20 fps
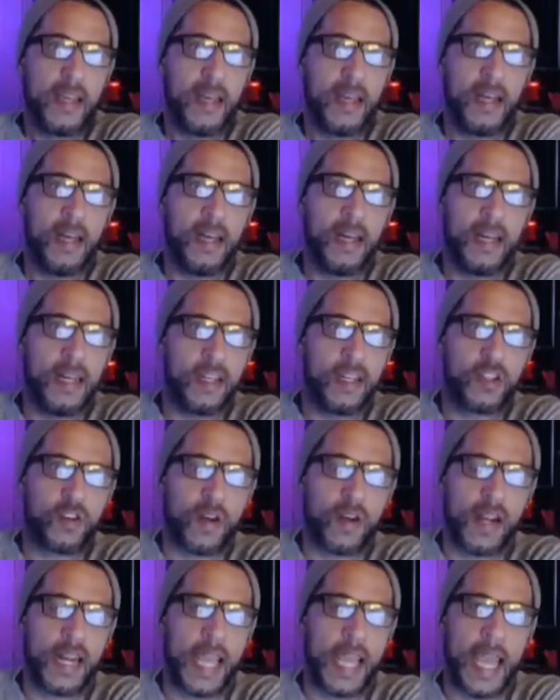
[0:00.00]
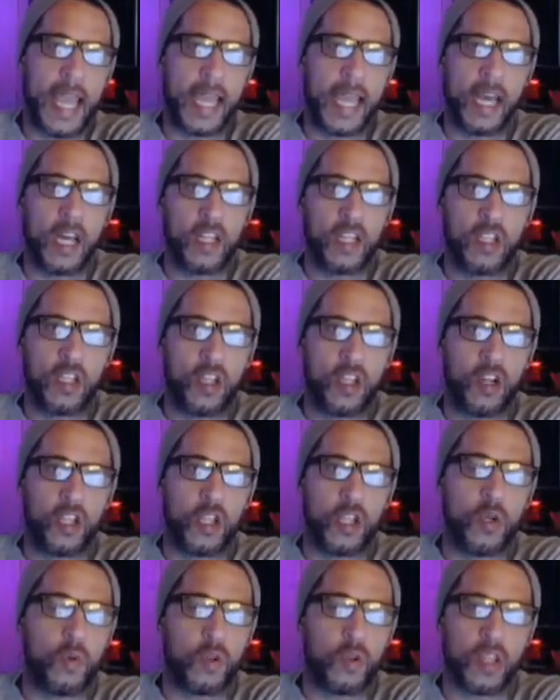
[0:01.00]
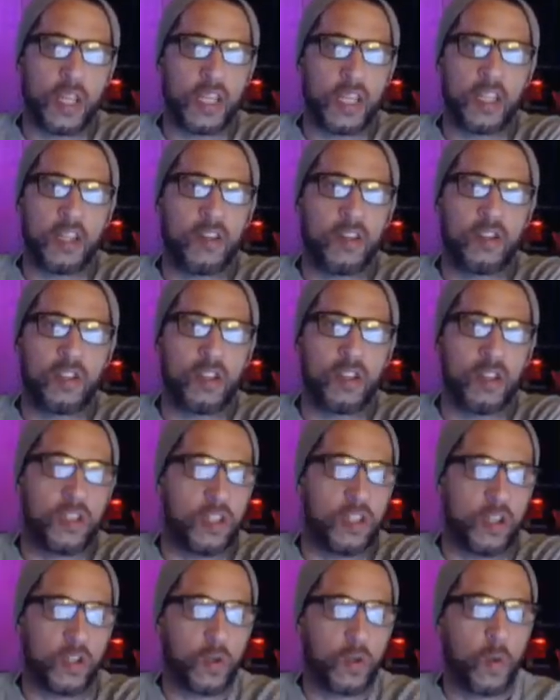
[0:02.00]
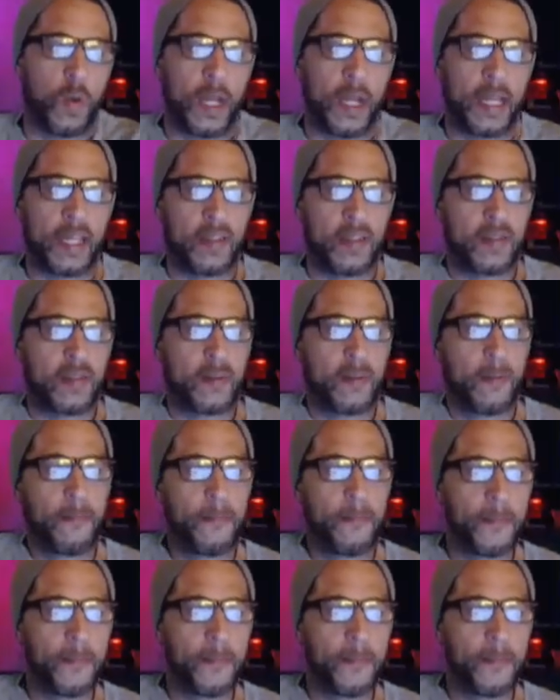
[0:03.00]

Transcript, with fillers: uh, trying to hang on to their youth like they're still in their twenties.